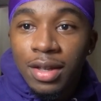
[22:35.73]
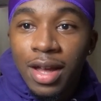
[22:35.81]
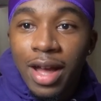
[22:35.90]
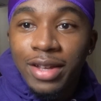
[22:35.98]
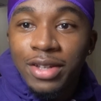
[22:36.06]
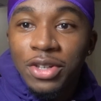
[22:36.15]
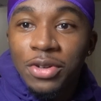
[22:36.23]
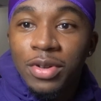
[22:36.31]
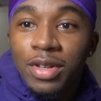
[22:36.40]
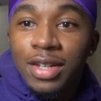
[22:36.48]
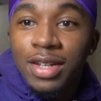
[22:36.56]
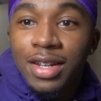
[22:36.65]
How you doing?
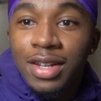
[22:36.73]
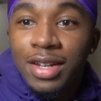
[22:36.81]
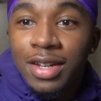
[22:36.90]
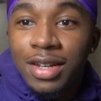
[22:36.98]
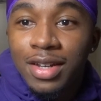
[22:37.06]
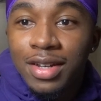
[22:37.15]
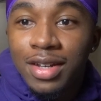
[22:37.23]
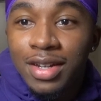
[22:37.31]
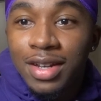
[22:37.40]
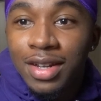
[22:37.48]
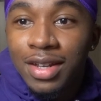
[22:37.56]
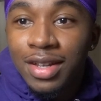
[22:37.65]
Oh,
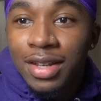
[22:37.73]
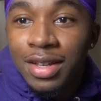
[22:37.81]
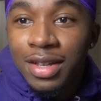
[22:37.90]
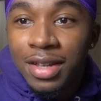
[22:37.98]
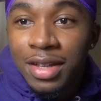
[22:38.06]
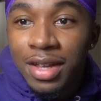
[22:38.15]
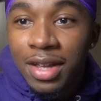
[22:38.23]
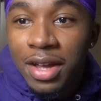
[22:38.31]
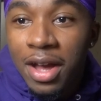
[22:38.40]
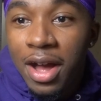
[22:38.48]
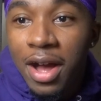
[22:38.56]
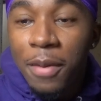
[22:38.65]
I'm fine. How are
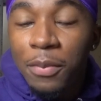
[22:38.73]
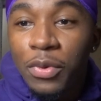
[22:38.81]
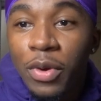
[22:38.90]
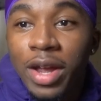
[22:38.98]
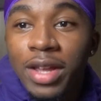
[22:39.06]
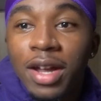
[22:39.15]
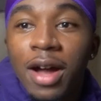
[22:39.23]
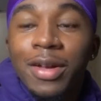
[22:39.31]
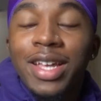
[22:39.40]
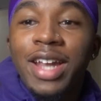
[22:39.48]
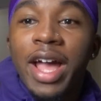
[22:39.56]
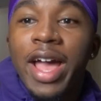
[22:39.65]
you? I'm great. Uh,
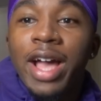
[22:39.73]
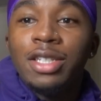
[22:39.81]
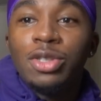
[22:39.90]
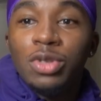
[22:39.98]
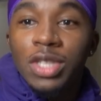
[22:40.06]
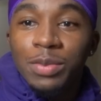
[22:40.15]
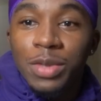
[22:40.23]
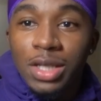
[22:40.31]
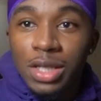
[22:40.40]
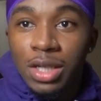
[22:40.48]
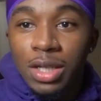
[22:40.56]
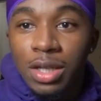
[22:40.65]
can I ask you
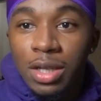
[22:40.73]
something?